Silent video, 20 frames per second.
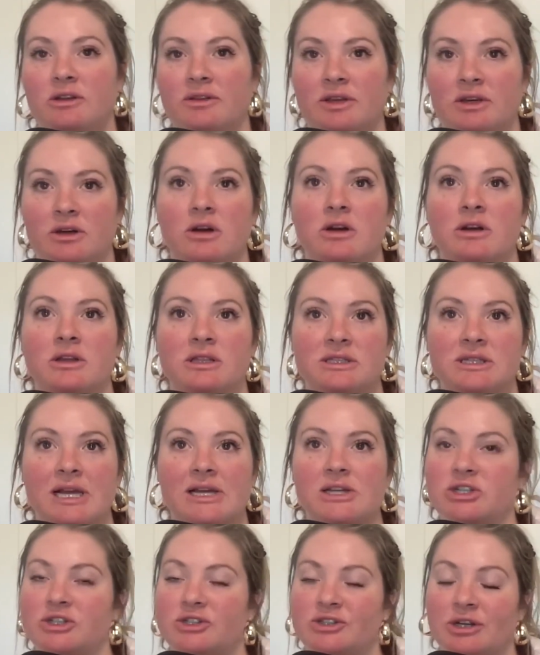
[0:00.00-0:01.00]
her and this
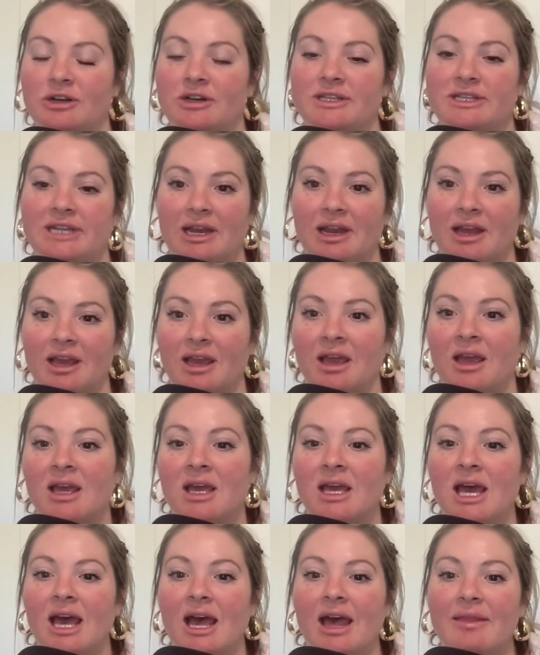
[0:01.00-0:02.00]
guy just started dating,
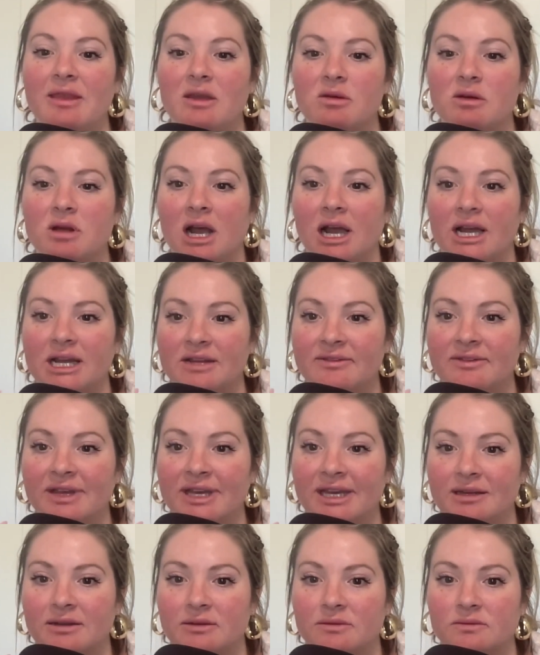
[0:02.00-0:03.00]
and they were kind of
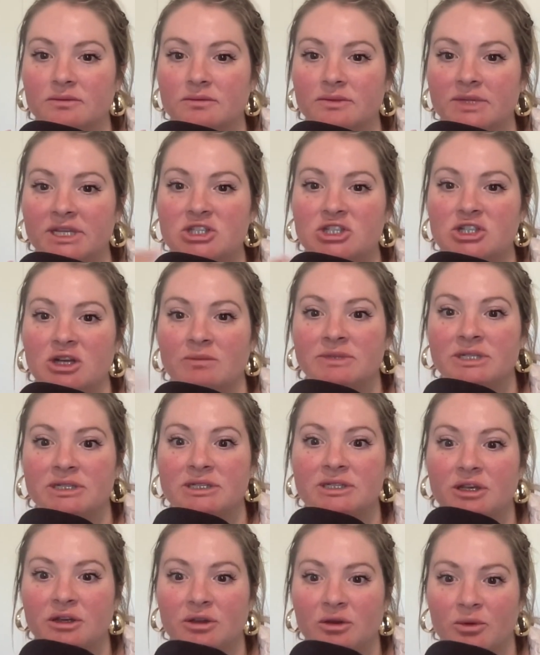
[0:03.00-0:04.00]
like they jumped
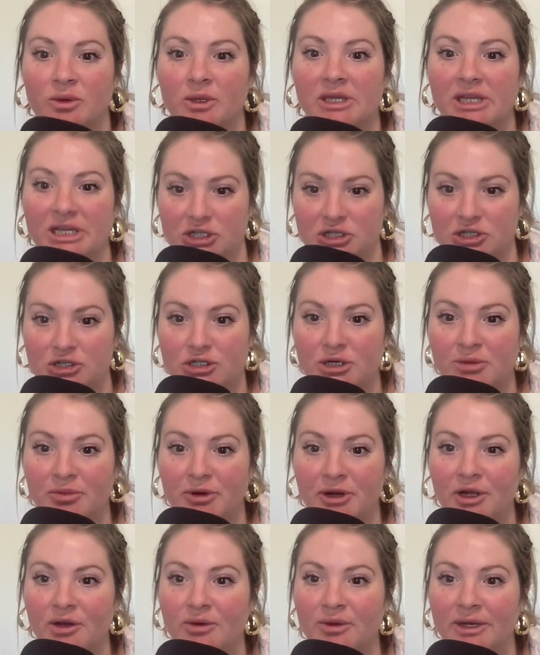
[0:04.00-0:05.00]
into the relationship
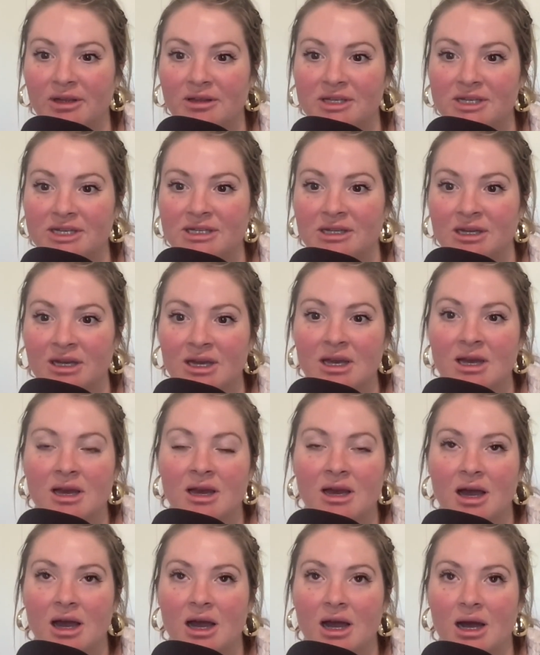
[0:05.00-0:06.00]
pretty quickly.
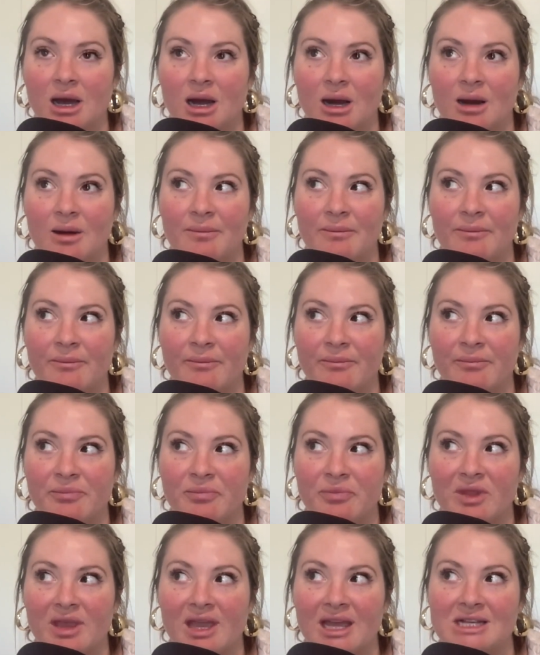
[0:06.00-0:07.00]

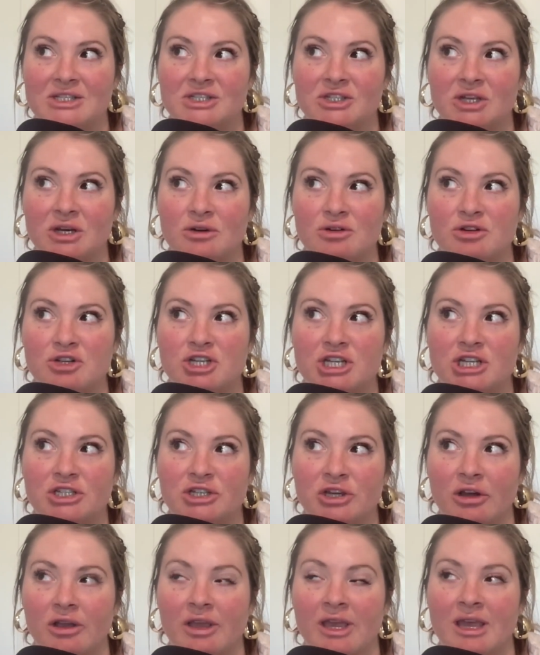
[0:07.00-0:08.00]
And so she
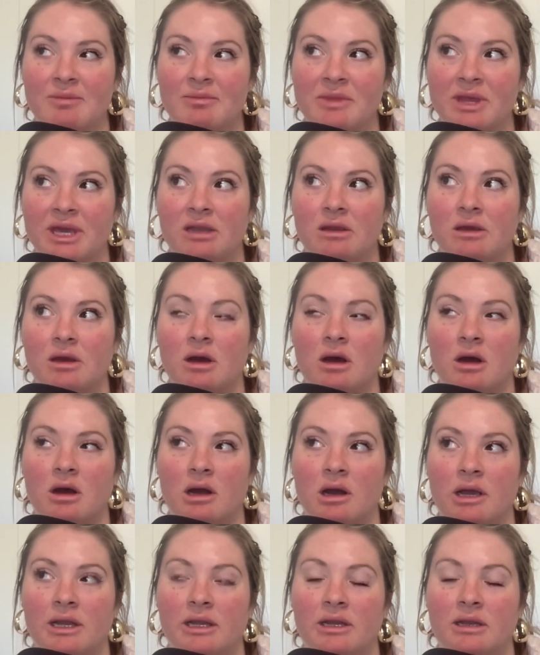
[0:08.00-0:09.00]
took him like
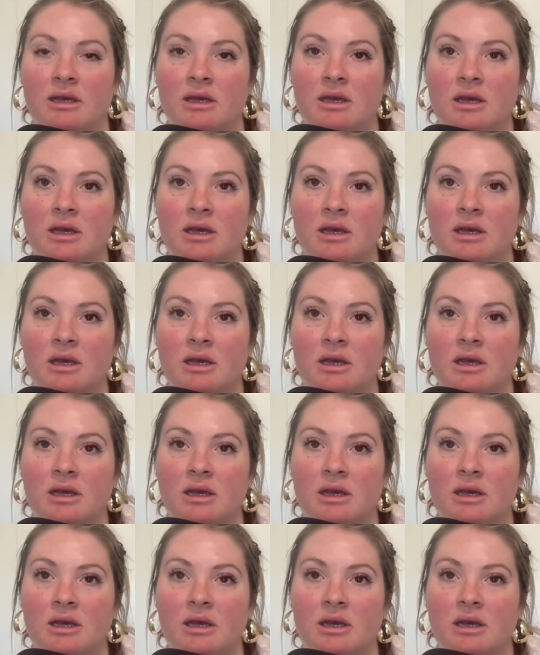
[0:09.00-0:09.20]
on